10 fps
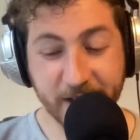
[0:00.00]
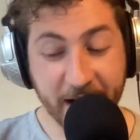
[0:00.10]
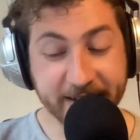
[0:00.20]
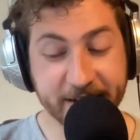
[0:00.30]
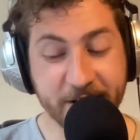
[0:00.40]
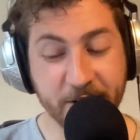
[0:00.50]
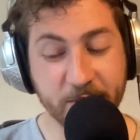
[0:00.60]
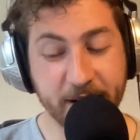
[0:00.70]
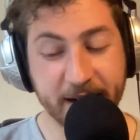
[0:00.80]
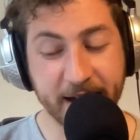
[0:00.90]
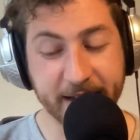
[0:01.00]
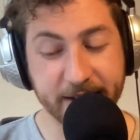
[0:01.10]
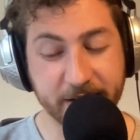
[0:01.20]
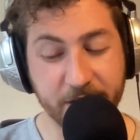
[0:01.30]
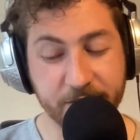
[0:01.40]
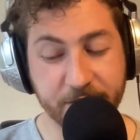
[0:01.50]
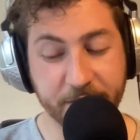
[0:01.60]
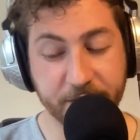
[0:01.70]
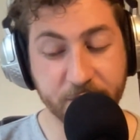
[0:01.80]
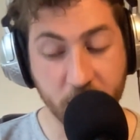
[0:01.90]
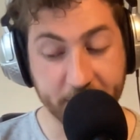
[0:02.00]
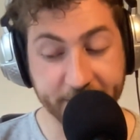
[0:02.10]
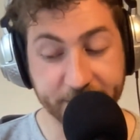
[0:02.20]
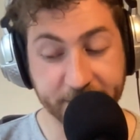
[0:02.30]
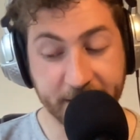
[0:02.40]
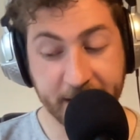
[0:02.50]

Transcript: I did not quite like the tone of his voice,